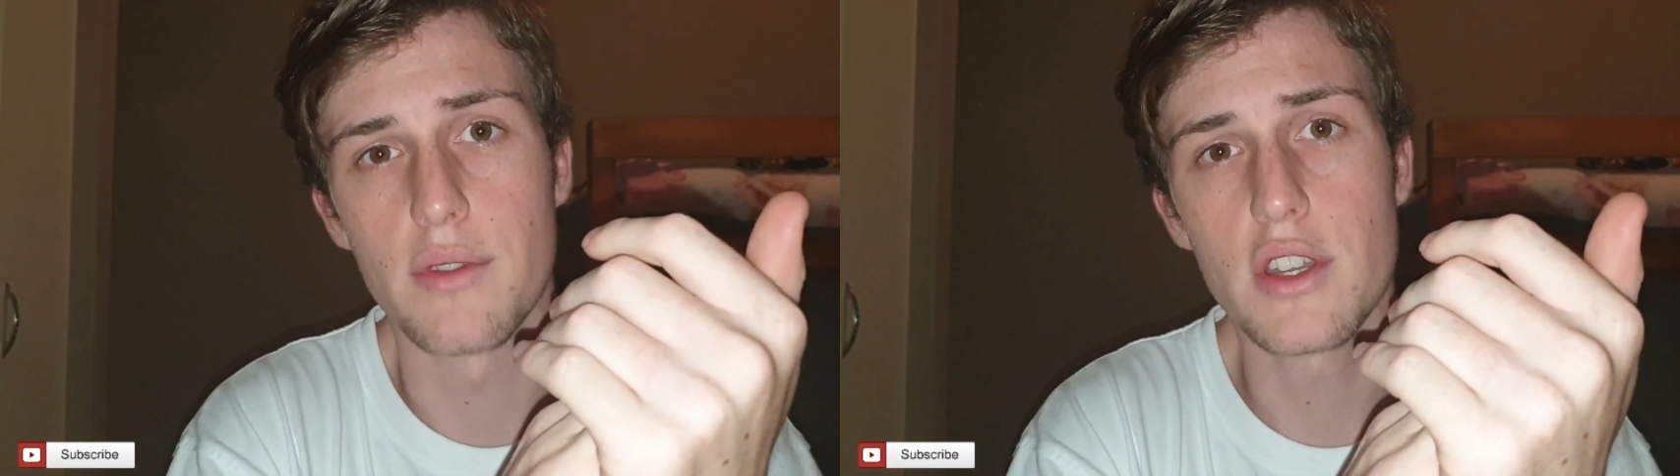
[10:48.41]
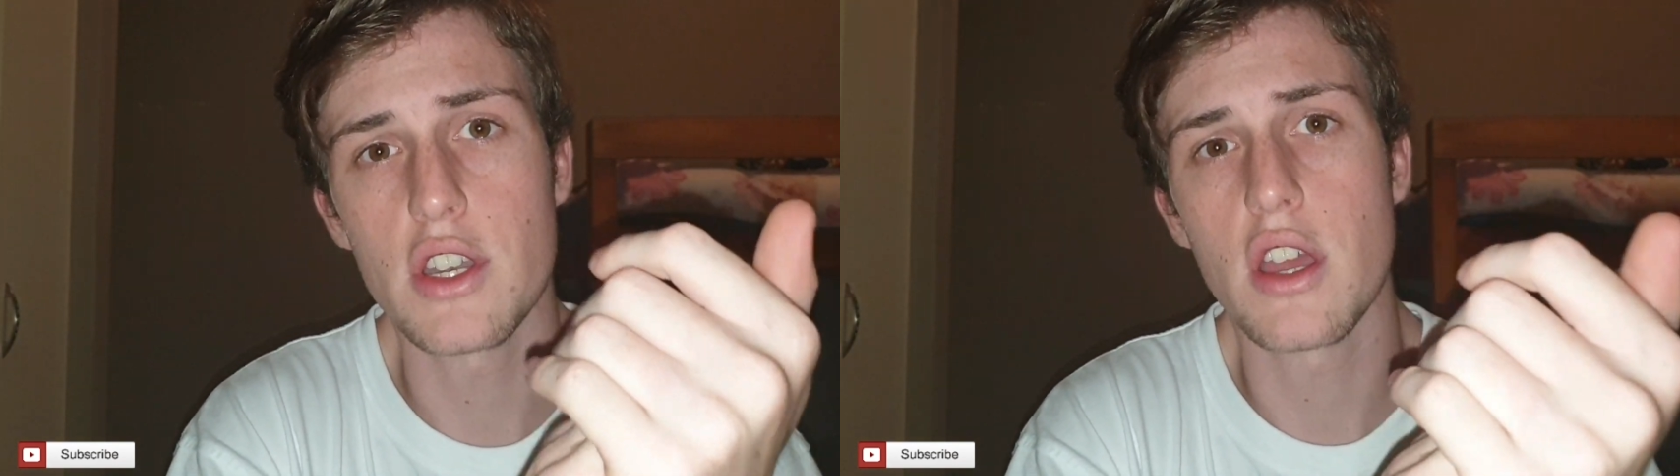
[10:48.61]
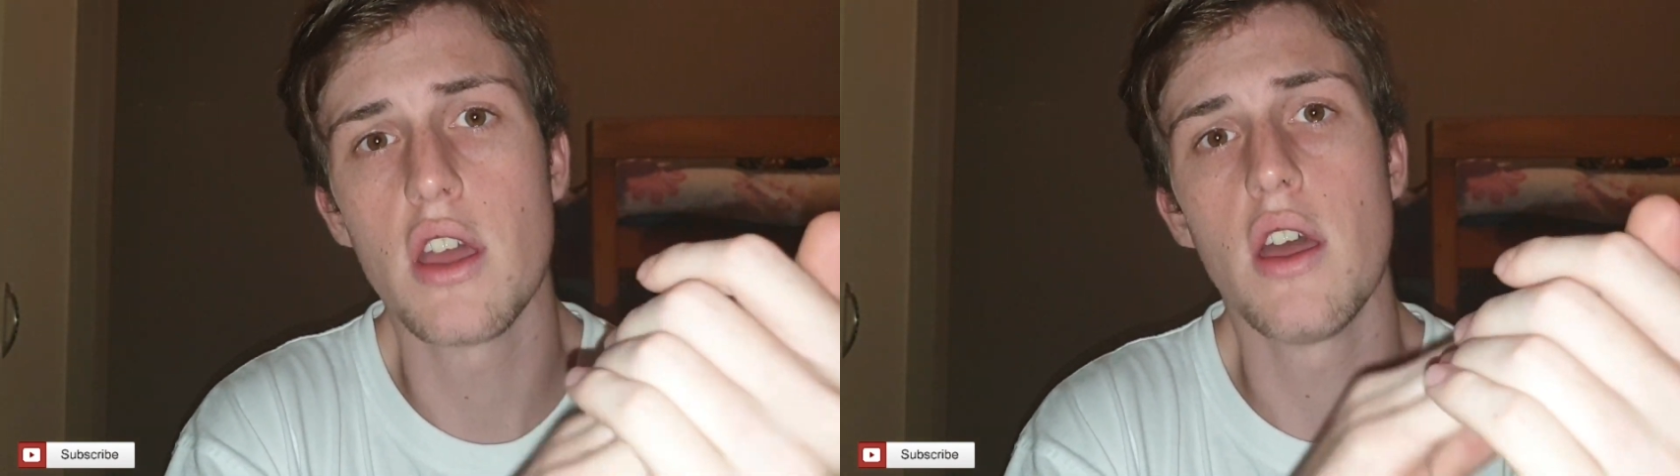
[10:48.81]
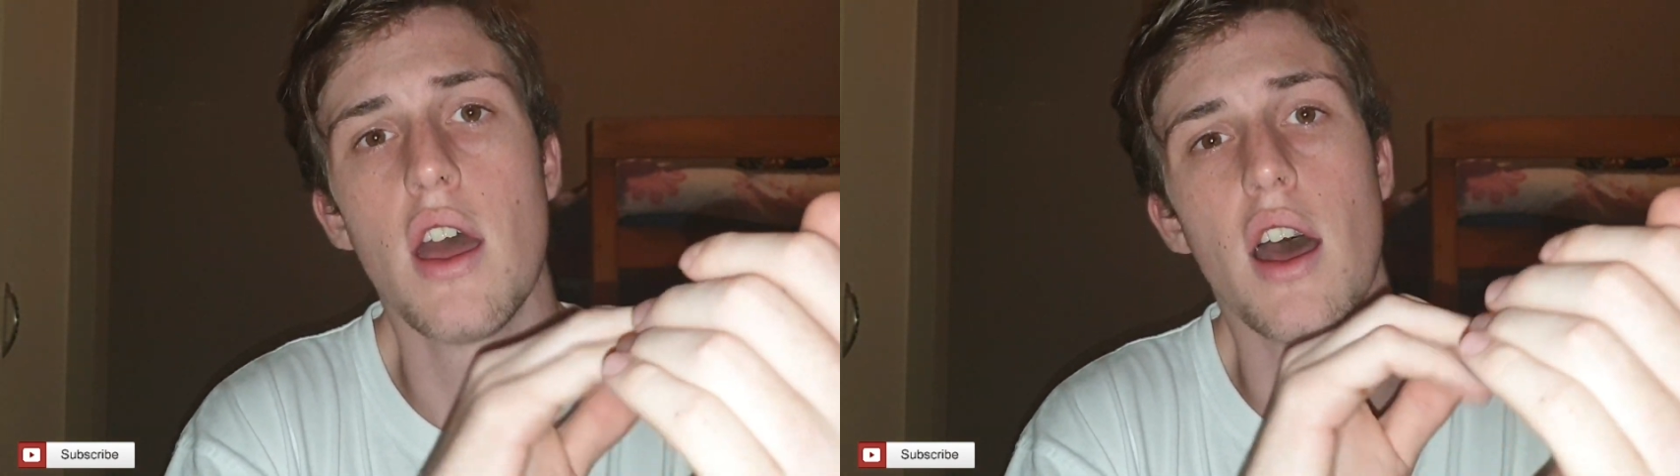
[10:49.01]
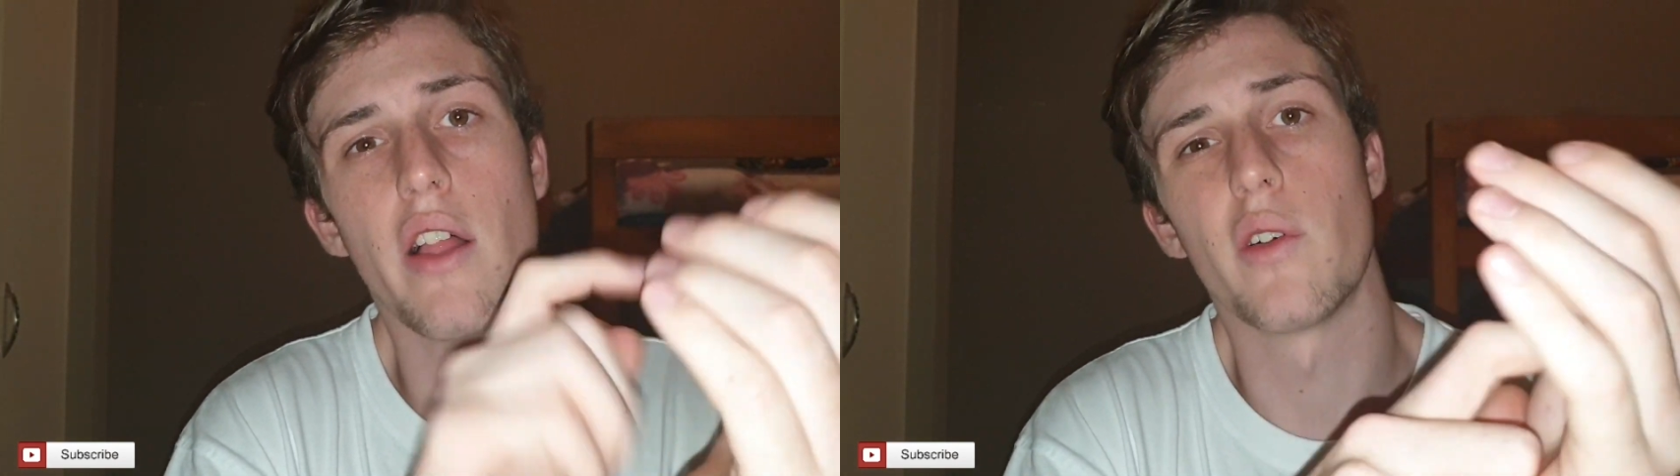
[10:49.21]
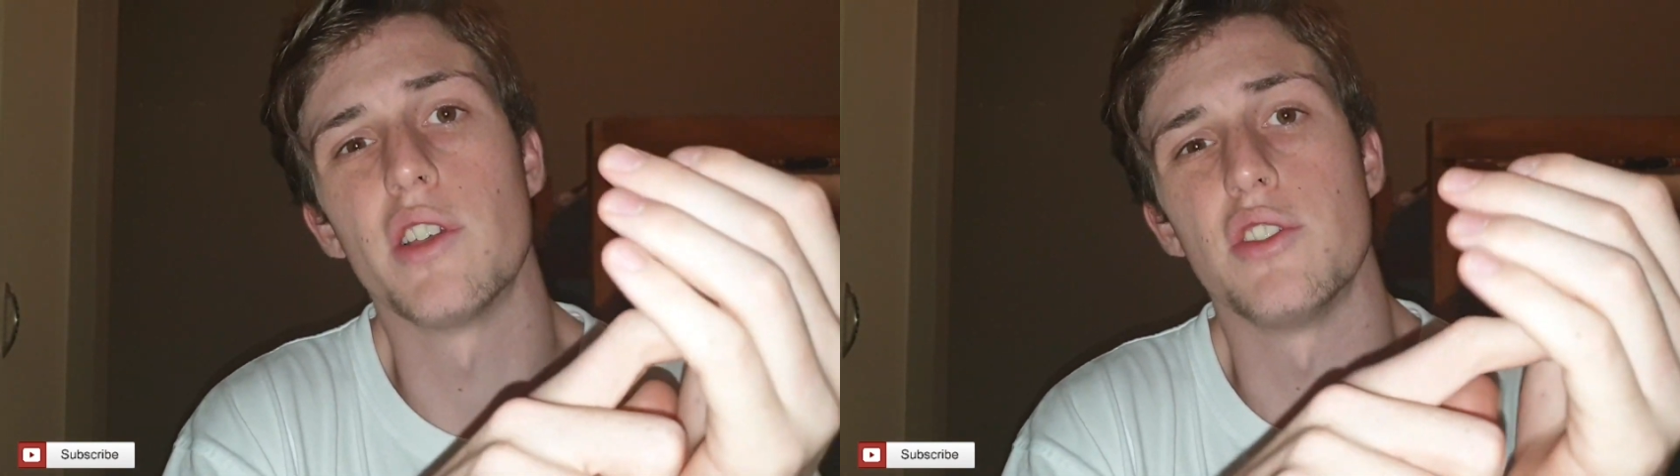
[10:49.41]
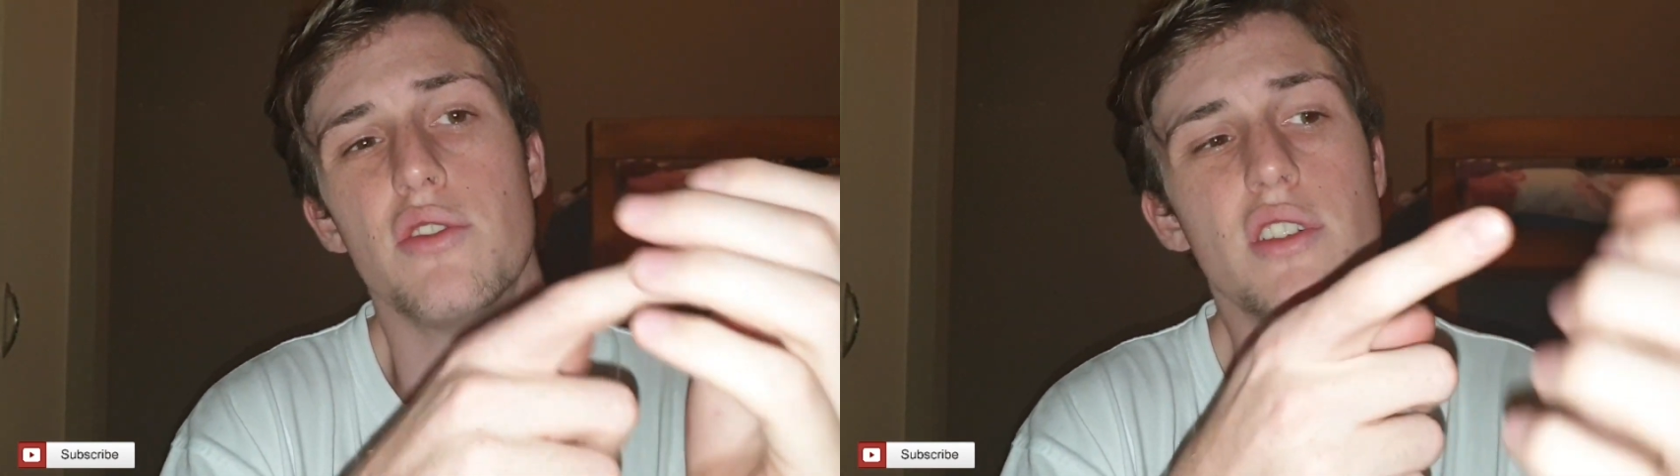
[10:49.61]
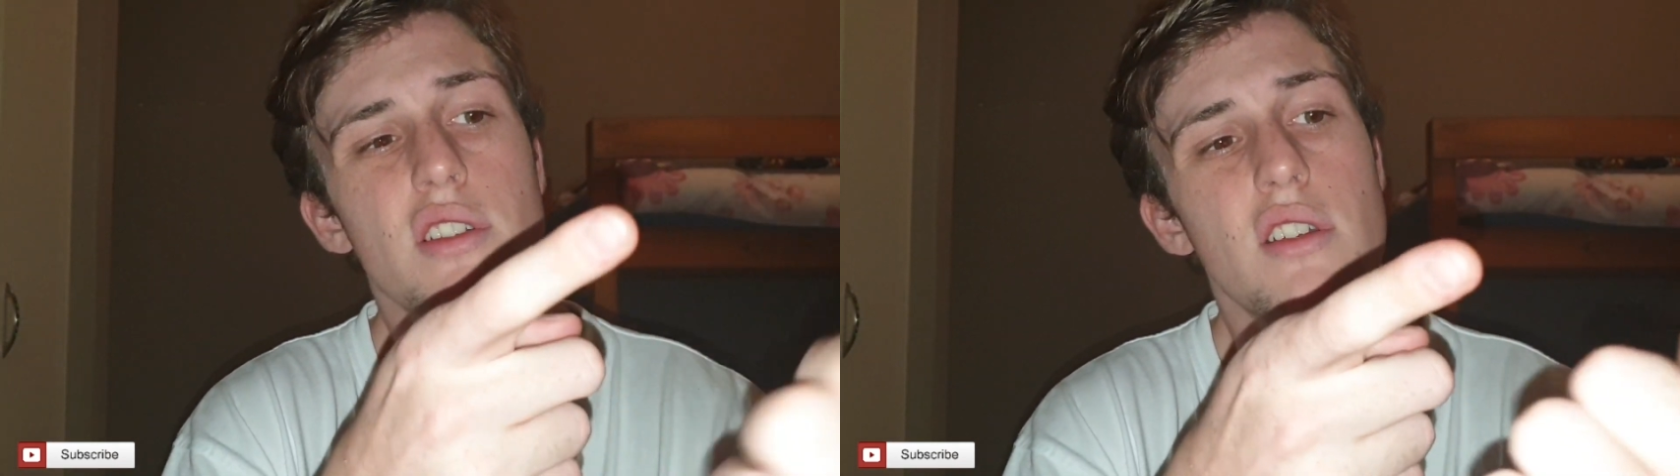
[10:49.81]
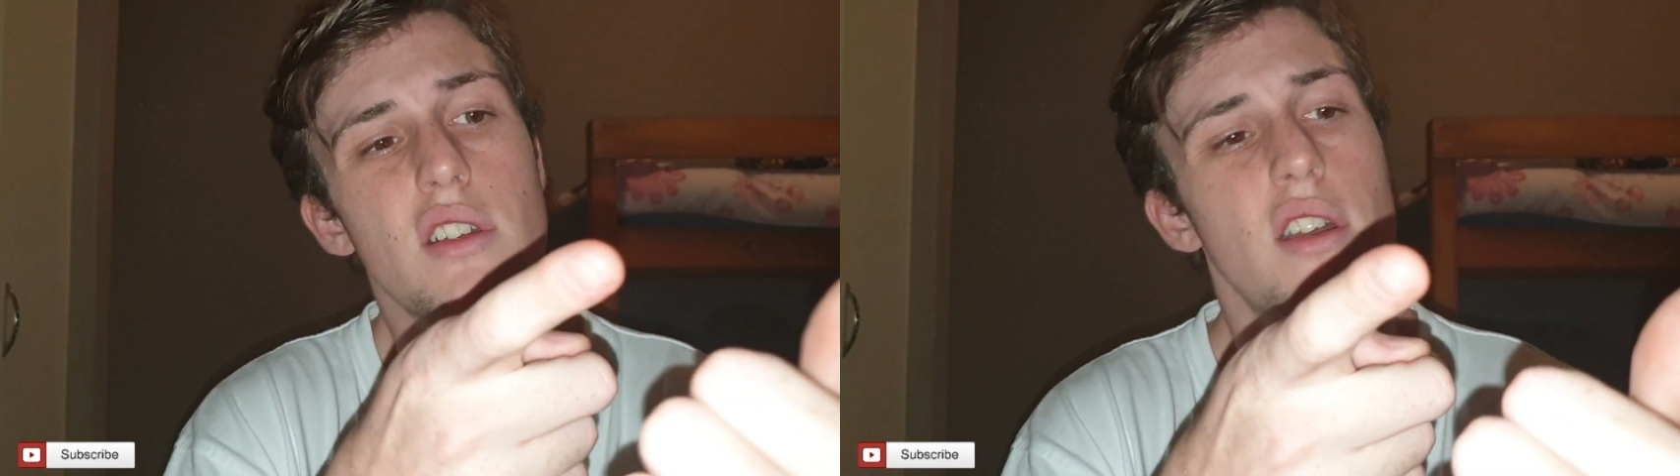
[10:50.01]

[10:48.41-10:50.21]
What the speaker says: fish, otherwise you risk